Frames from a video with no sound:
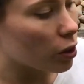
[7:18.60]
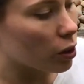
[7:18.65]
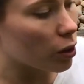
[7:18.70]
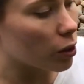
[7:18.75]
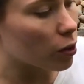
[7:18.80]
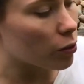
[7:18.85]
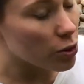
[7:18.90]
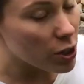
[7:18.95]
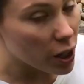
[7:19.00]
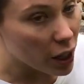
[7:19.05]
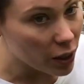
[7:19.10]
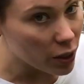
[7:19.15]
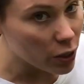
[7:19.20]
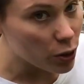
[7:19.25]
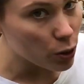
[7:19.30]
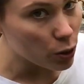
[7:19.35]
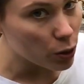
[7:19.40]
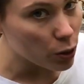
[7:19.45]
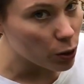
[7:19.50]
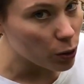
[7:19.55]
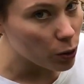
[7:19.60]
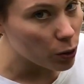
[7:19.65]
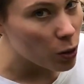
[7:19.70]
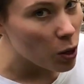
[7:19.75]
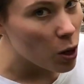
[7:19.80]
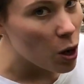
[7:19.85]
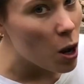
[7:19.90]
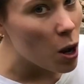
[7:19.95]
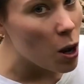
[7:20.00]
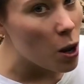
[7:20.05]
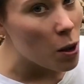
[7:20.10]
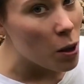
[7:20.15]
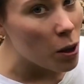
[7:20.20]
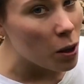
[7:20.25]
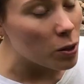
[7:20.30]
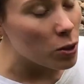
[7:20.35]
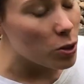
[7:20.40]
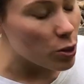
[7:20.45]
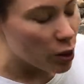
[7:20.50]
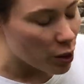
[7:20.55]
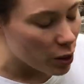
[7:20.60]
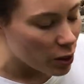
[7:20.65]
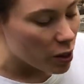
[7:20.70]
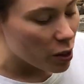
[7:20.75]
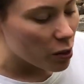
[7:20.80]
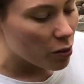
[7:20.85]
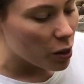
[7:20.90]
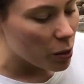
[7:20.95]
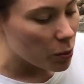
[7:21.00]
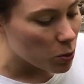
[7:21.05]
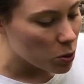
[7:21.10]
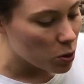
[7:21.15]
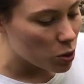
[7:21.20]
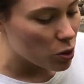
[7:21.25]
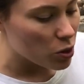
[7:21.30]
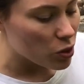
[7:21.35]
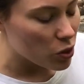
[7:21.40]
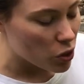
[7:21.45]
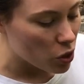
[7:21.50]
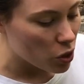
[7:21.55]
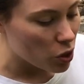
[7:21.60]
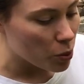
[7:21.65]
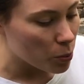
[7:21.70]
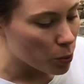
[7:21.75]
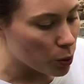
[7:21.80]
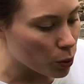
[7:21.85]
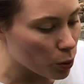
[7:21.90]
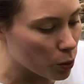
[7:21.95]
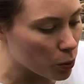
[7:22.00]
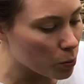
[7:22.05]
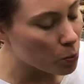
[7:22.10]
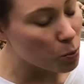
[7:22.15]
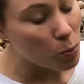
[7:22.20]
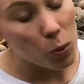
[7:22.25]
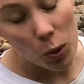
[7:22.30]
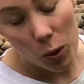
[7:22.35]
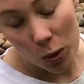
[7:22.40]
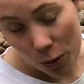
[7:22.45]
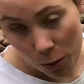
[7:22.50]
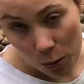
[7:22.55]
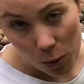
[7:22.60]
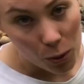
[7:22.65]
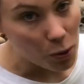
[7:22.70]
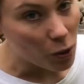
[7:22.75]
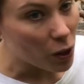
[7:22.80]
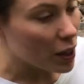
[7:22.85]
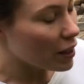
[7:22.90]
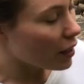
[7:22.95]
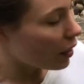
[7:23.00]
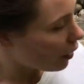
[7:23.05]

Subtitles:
coat of Danish oil. Don't know if I want to do 2 more, we'll find